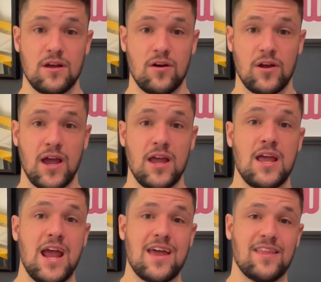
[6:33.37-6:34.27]
Okay.
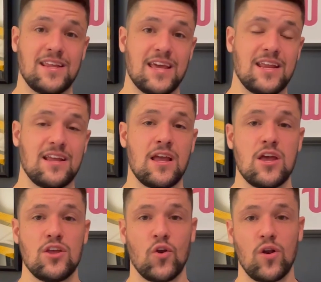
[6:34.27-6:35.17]
And then getting
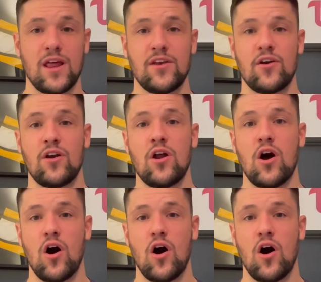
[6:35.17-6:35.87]
your lender